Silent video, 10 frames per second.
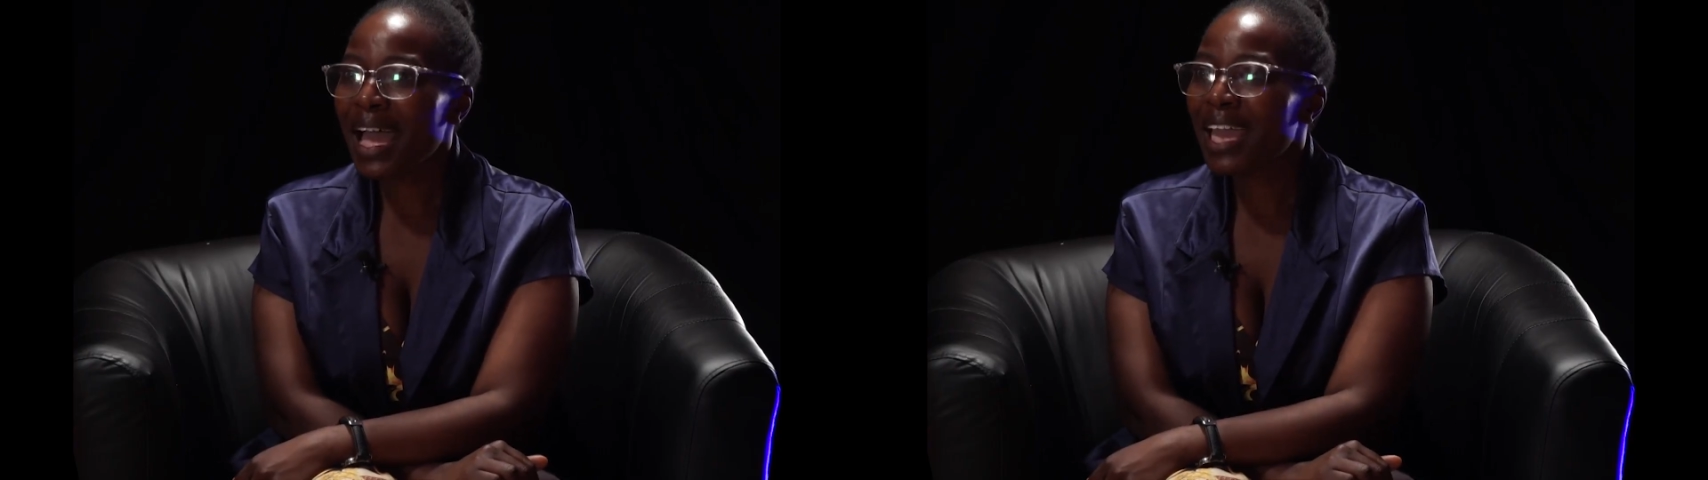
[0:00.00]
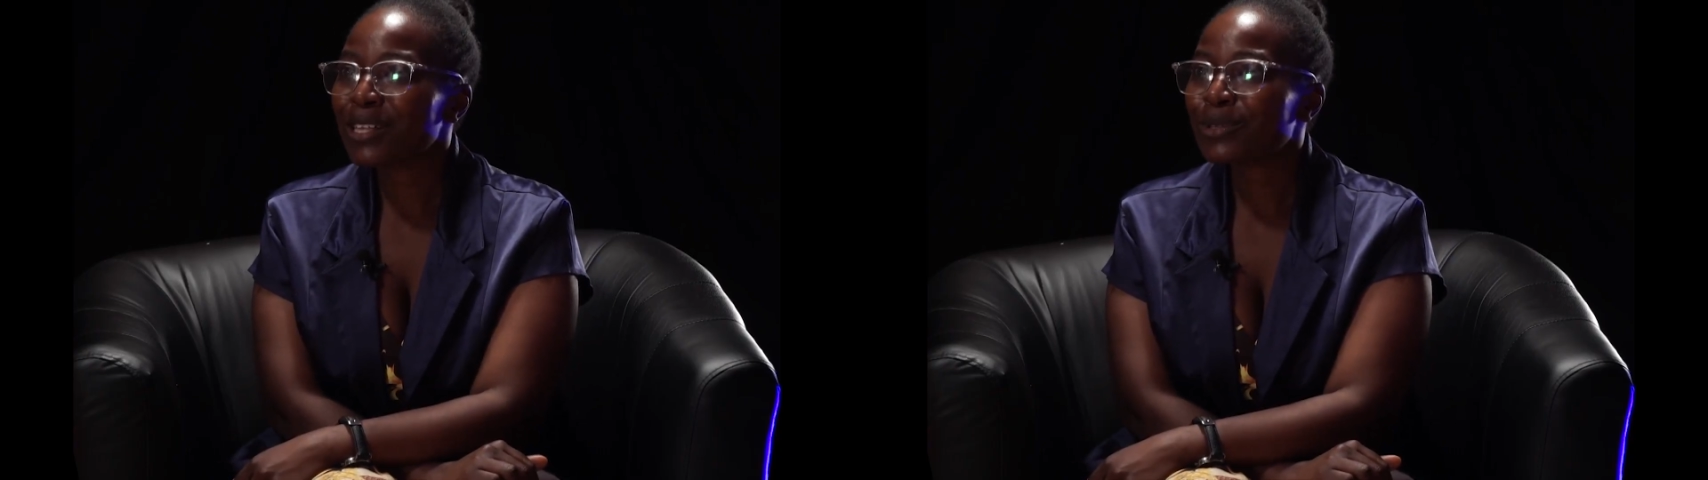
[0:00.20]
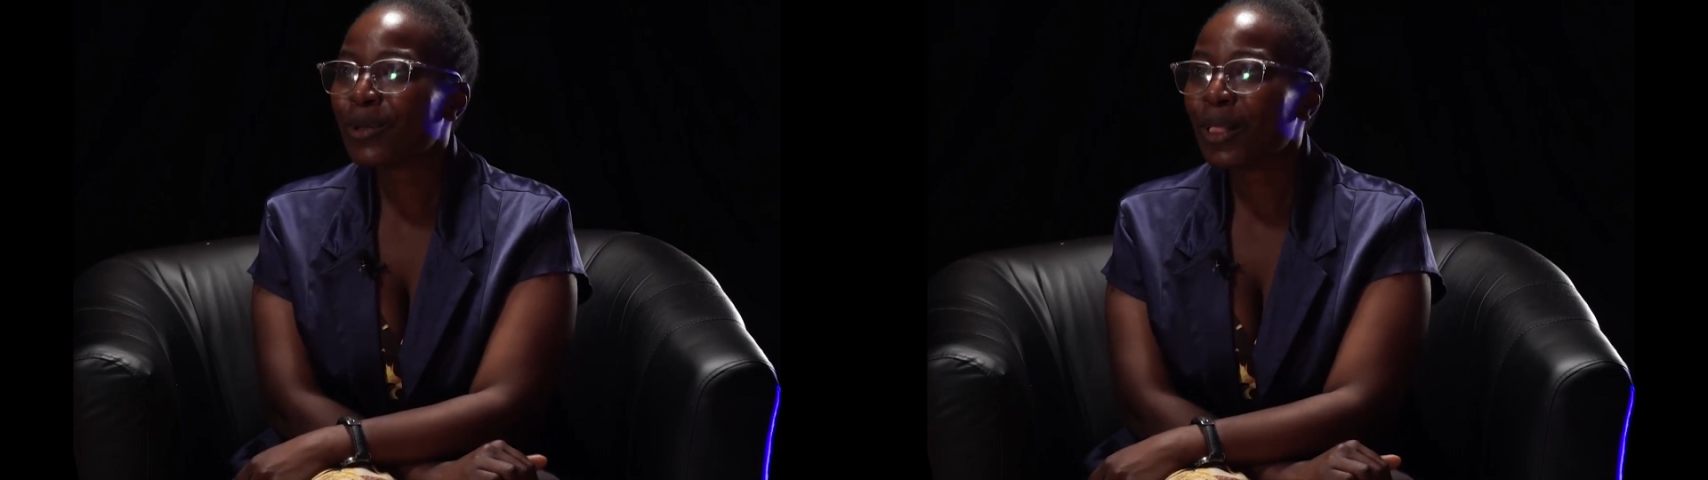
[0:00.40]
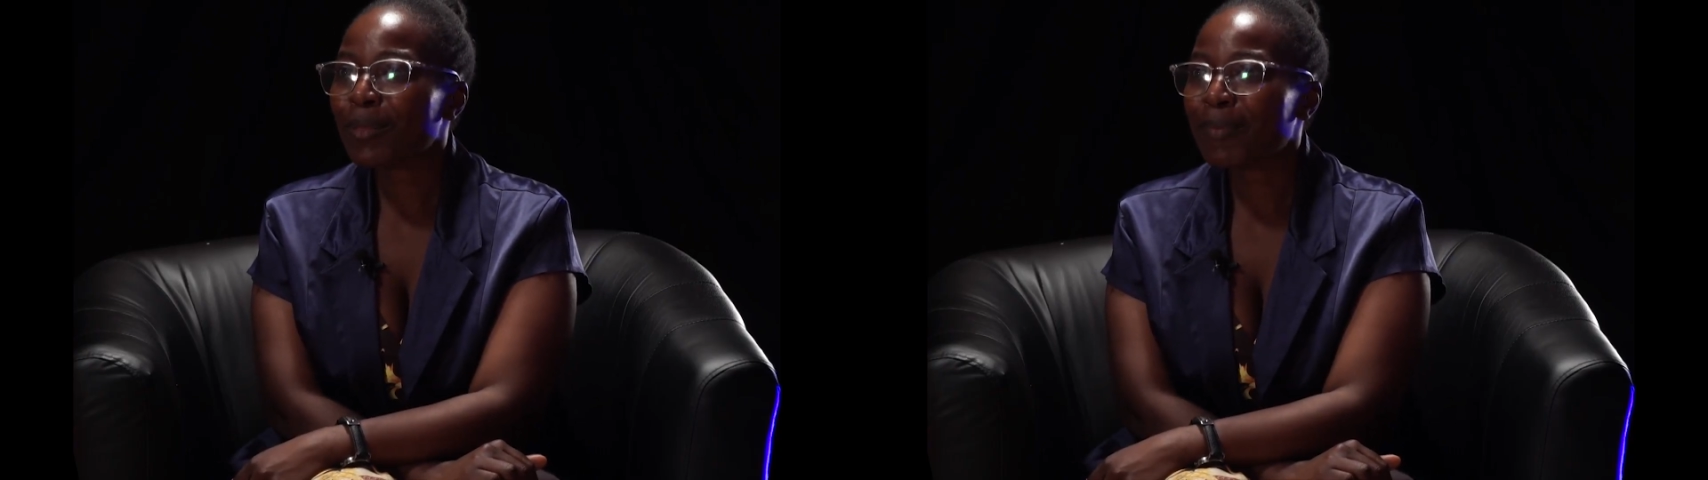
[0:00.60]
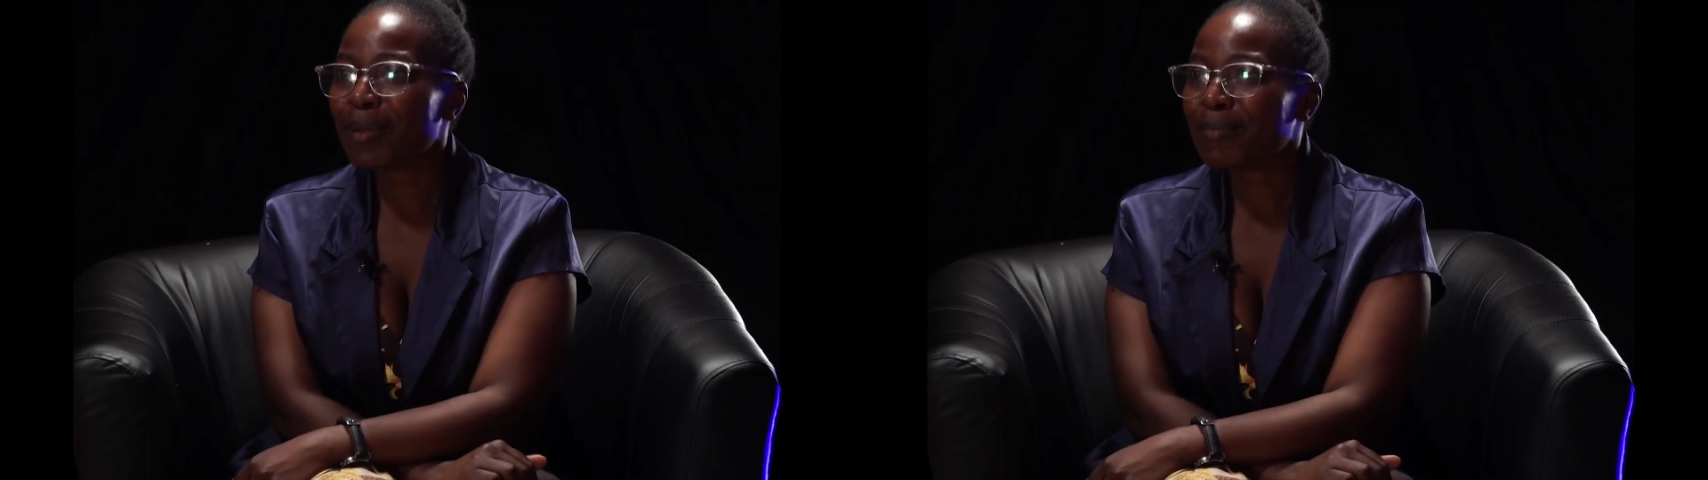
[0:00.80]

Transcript: I had to call my